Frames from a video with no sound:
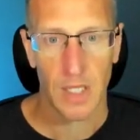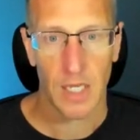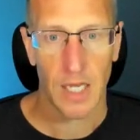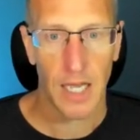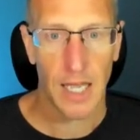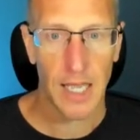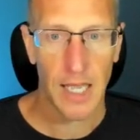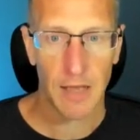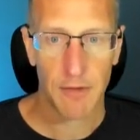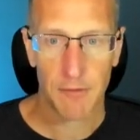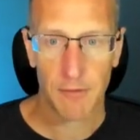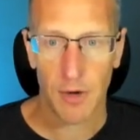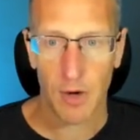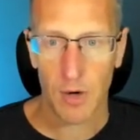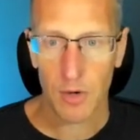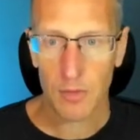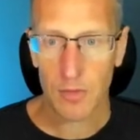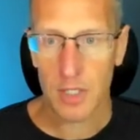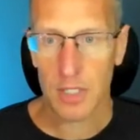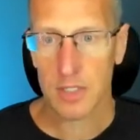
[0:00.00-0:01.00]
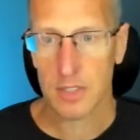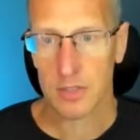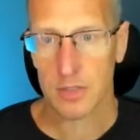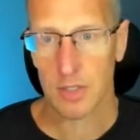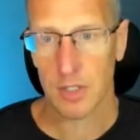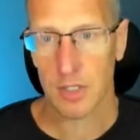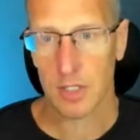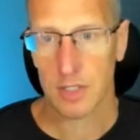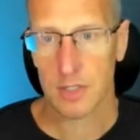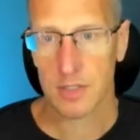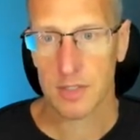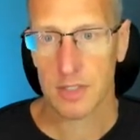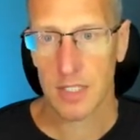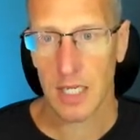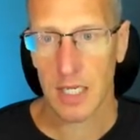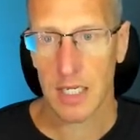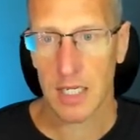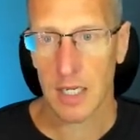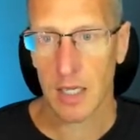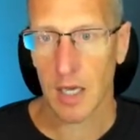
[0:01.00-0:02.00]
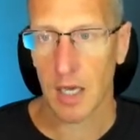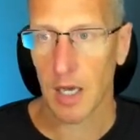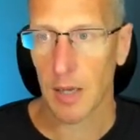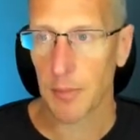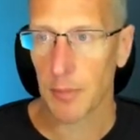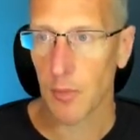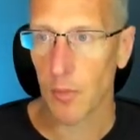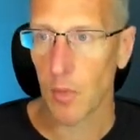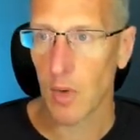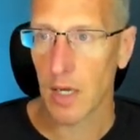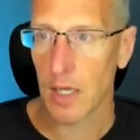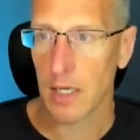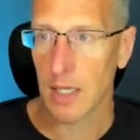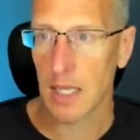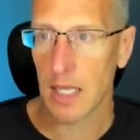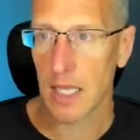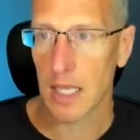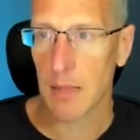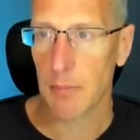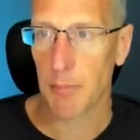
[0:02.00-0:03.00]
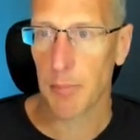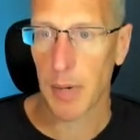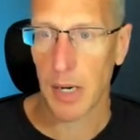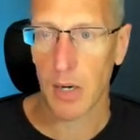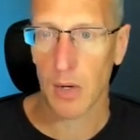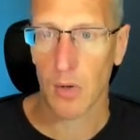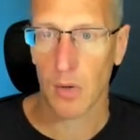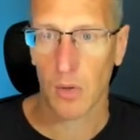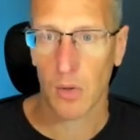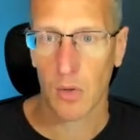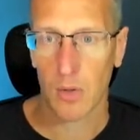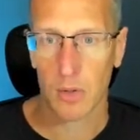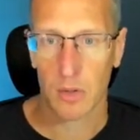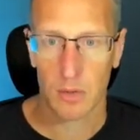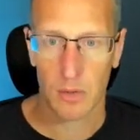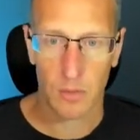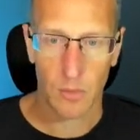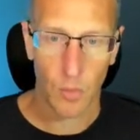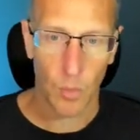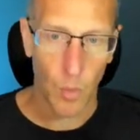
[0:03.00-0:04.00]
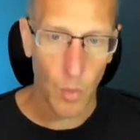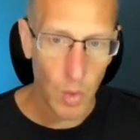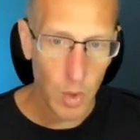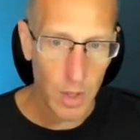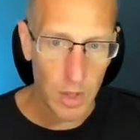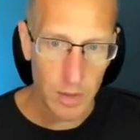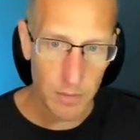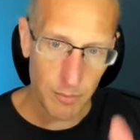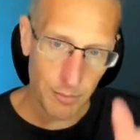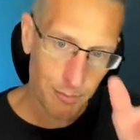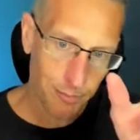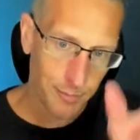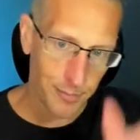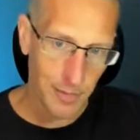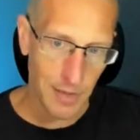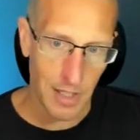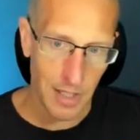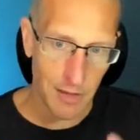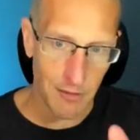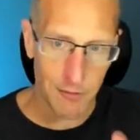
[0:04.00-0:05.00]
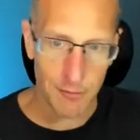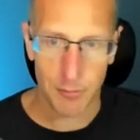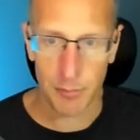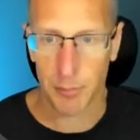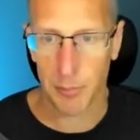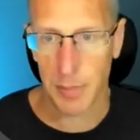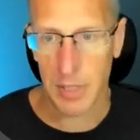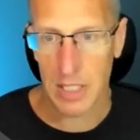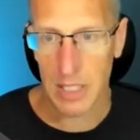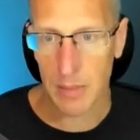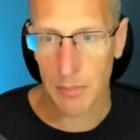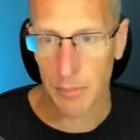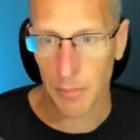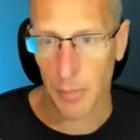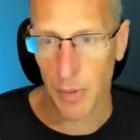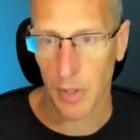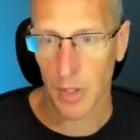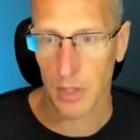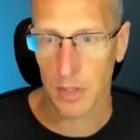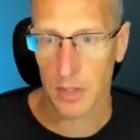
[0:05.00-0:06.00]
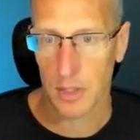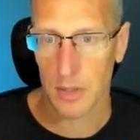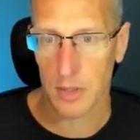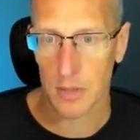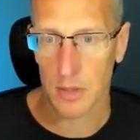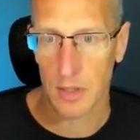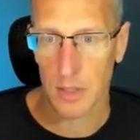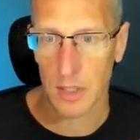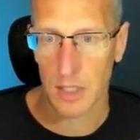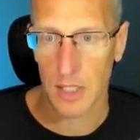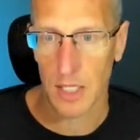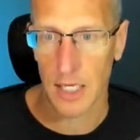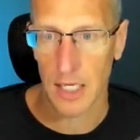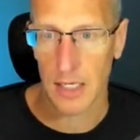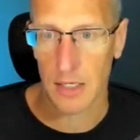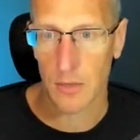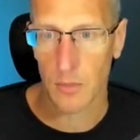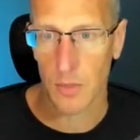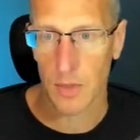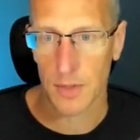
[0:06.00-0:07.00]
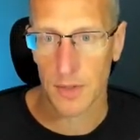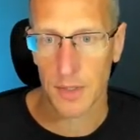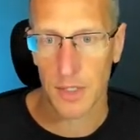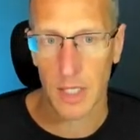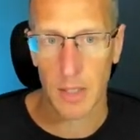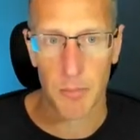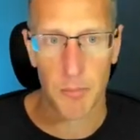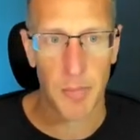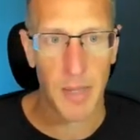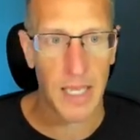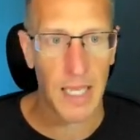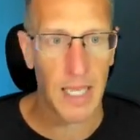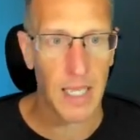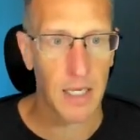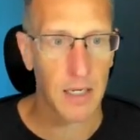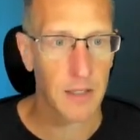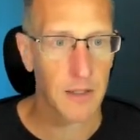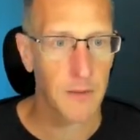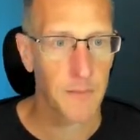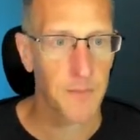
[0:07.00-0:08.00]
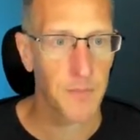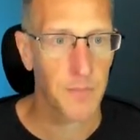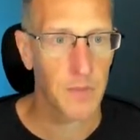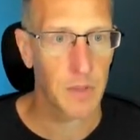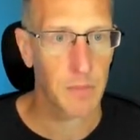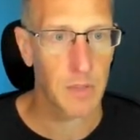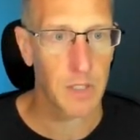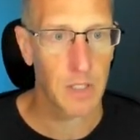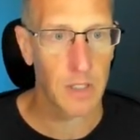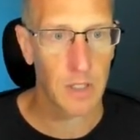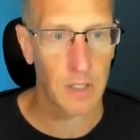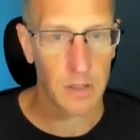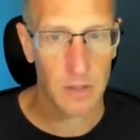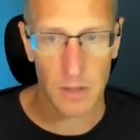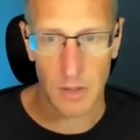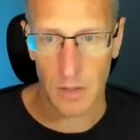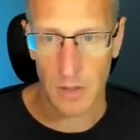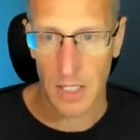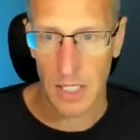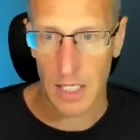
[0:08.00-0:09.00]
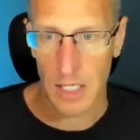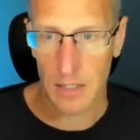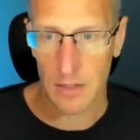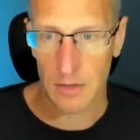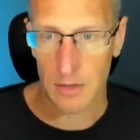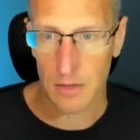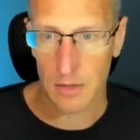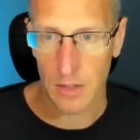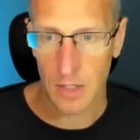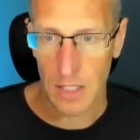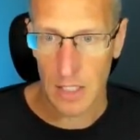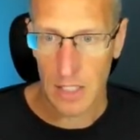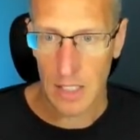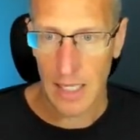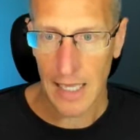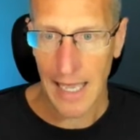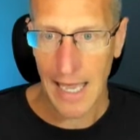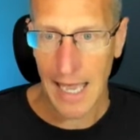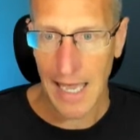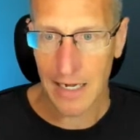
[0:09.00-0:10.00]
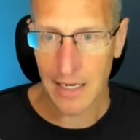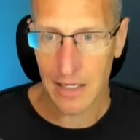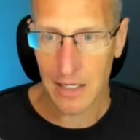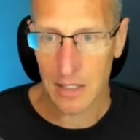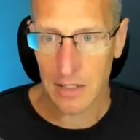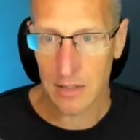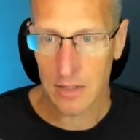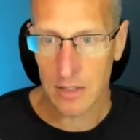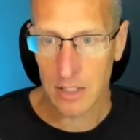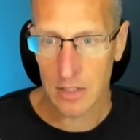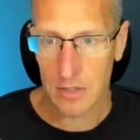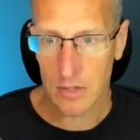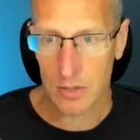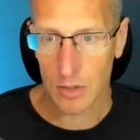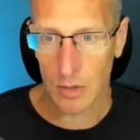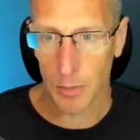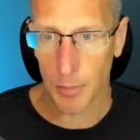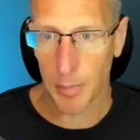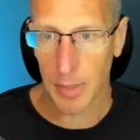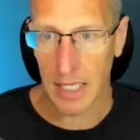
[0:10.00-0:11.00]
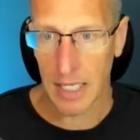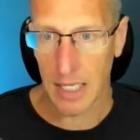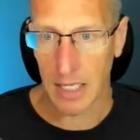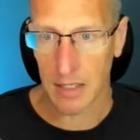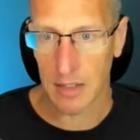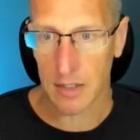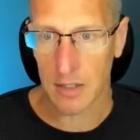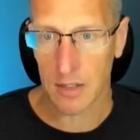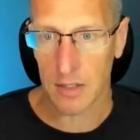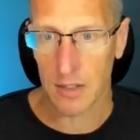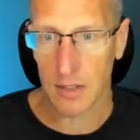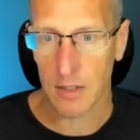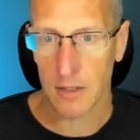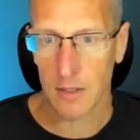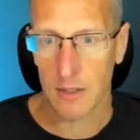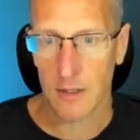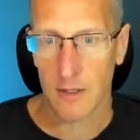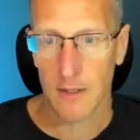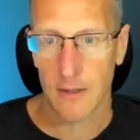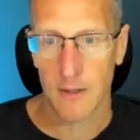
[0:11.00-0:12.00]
I have already started setting up what a barrel wood kind of beam part could look like with a band. I'm gonna go ahead and add an additional band here.